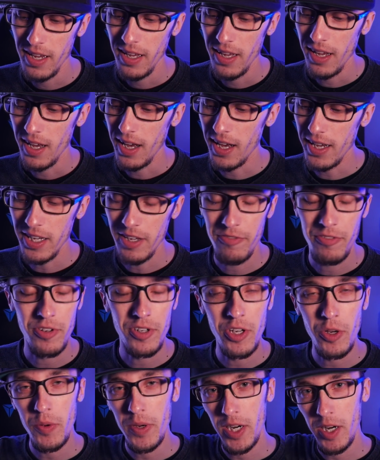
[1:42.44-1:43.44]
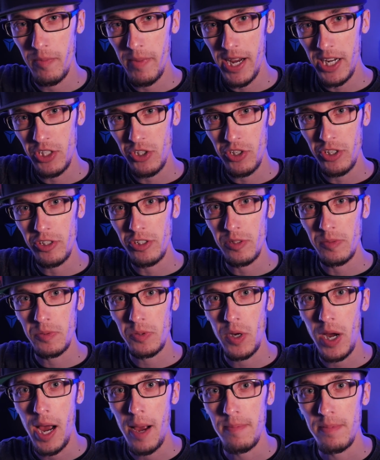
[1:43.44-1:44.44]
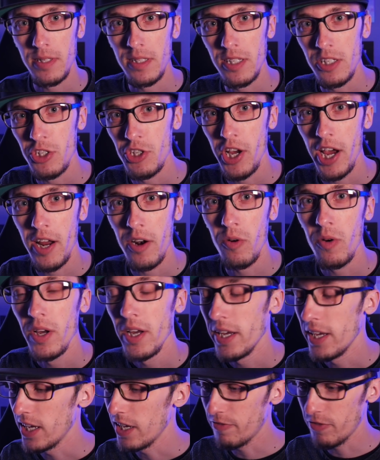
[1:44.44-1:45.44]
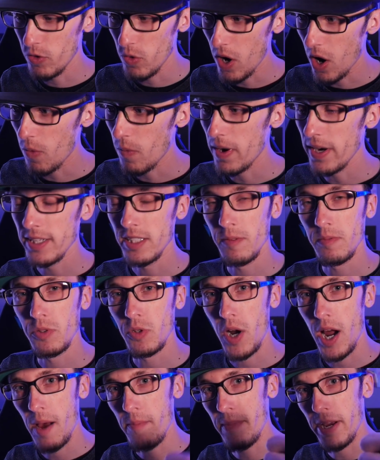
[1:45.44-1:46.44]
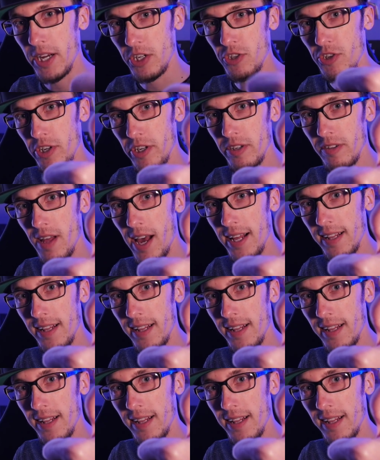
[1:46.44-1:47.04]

if you're new here, make sure you subscribe to the channel. If you're already subscribed, make sure you like